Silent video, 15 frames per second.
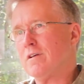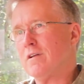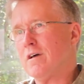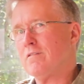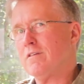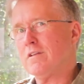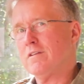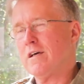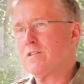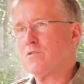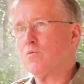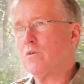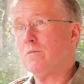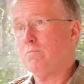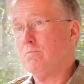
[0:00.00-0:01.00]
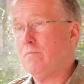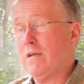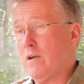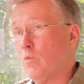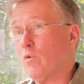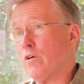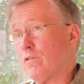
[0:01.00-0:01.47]
I think that's what
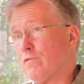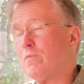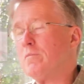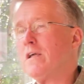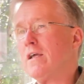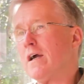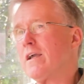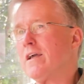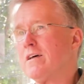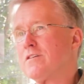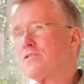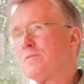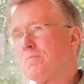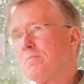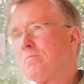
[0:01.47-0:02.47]
made it work for me, I guess.